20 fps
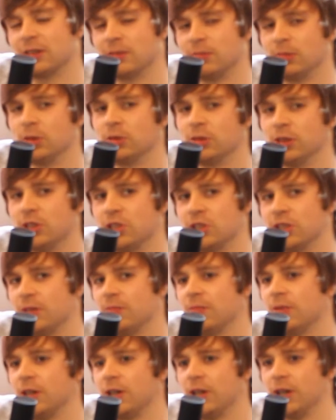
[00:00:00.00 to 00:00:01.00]
a
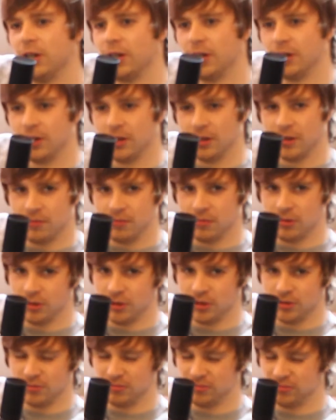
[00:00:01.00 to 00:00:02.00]
multi-gym,
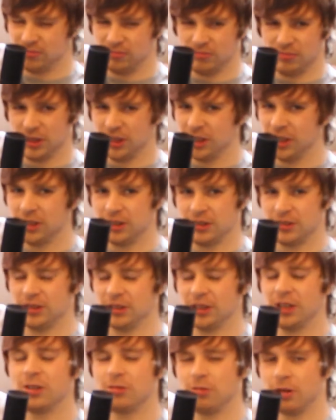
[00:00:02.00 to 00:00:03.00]
but you
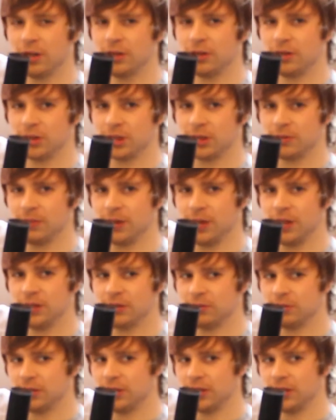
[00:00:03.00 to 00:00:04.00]
need quite a lot of
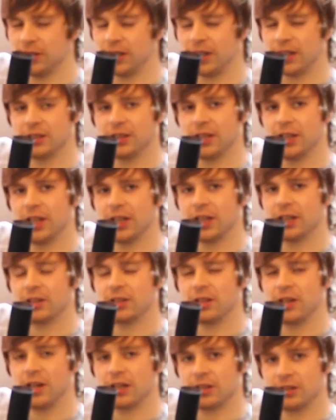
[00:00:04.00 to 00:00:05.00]
space. With it had the leg
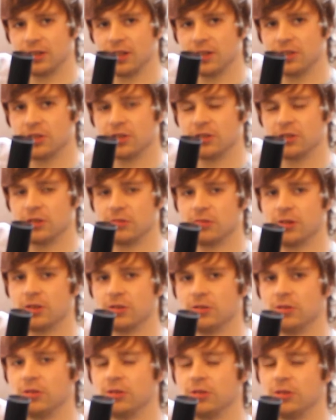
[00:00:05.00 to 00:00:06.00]
extension as well,
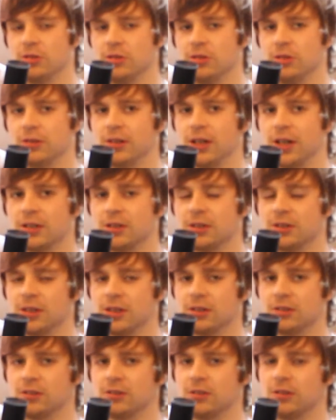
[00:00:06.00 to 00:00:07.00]
so I couldn't do the
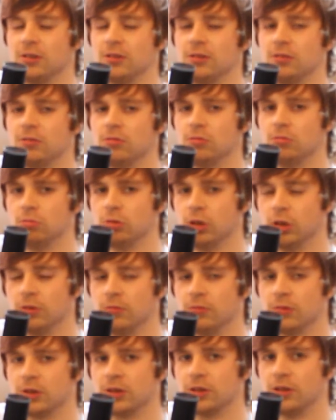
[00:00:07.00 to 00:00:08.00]
exercise because the
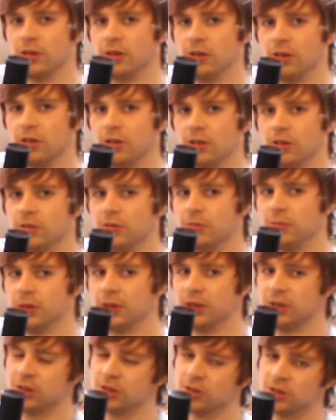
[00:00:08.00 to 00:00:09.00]
room was not long enough. But
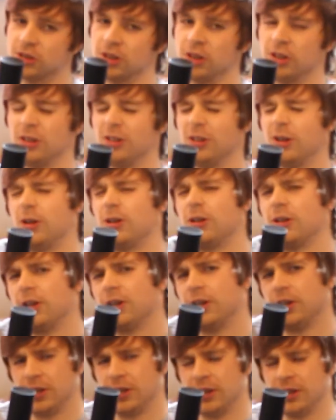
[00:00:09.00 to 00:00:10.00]
there's just a lot,
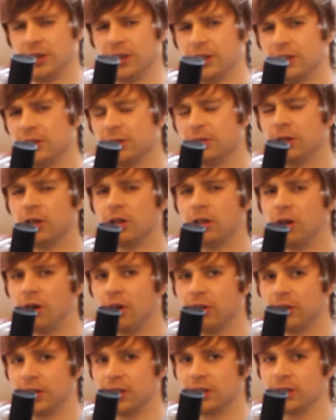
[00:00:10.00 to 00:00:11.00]
you can do a
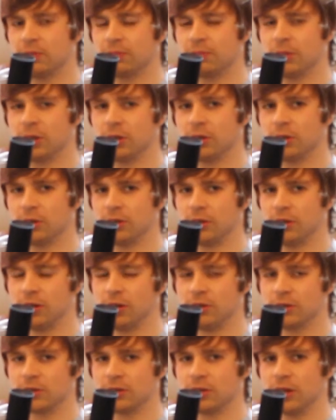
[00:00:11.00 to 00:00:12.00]
lot on it, but
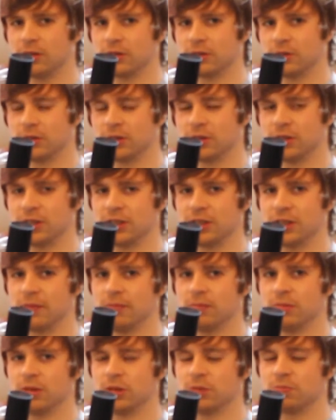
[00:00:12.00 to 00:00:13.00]
also ours wasn't
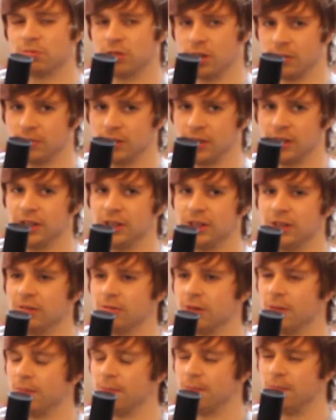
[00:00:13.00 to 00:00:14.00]
assembled properly. They
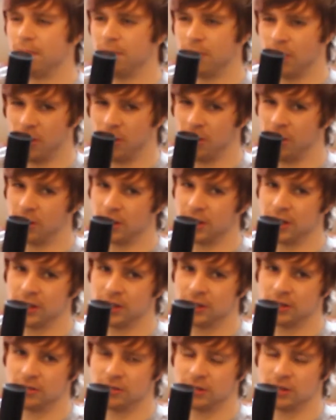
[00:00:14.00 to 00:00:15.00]
were ball
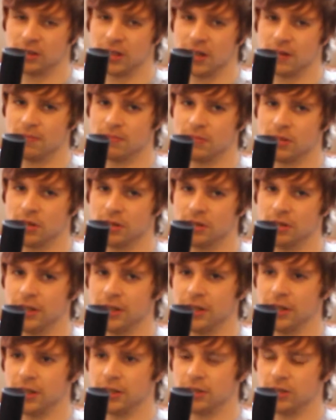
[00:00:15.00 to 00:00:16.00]
leg to assemble,
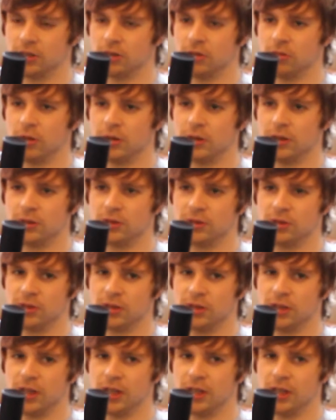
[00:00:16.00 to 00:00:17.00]
so when I
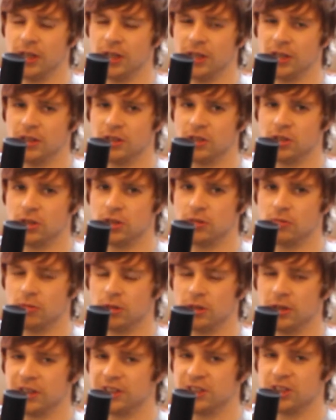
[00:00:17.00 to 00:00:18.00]
done
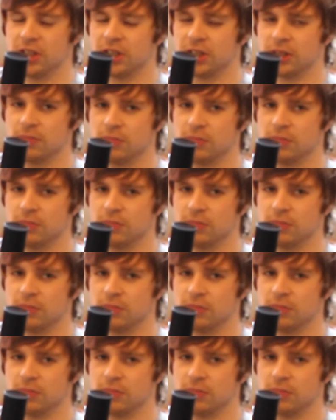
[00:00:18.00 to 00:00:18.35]
one of the chest